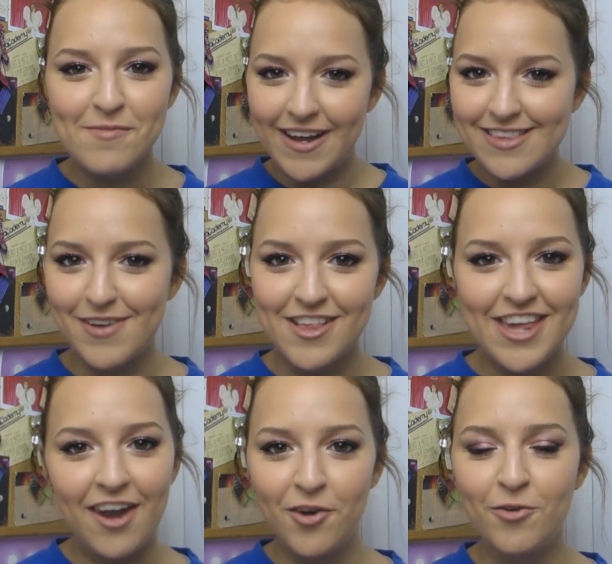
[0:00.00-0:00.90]
back to my
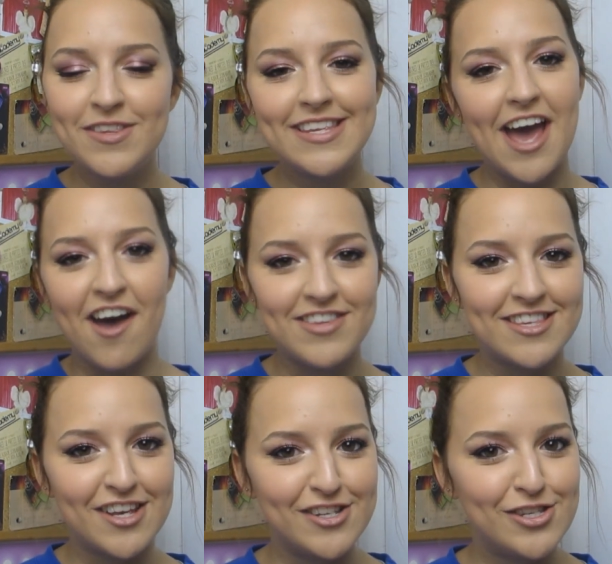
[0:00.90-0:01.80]
channel. Today I've
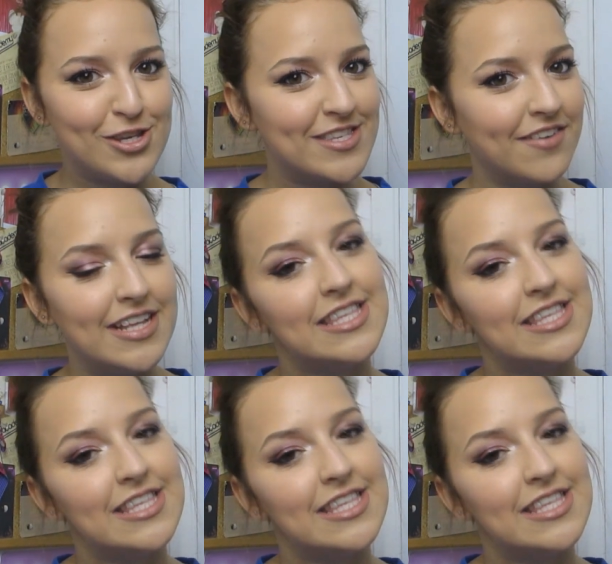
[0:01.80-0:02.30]
decided to do something